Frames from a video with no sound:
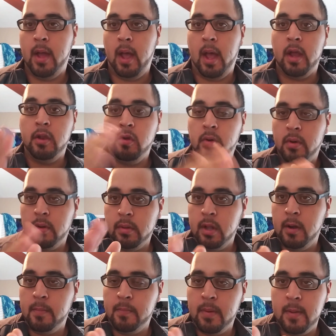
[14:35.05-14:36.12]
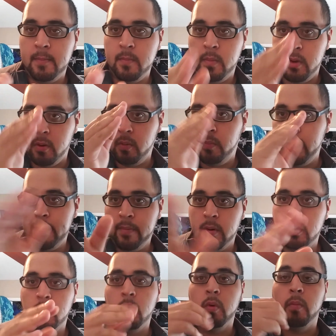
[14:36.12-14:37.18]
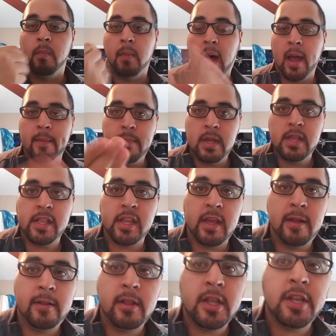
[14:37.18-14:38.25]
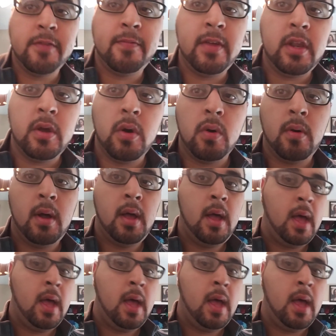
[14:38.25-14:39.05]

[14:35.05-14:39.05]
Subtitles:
I know there are people who might be seeing this video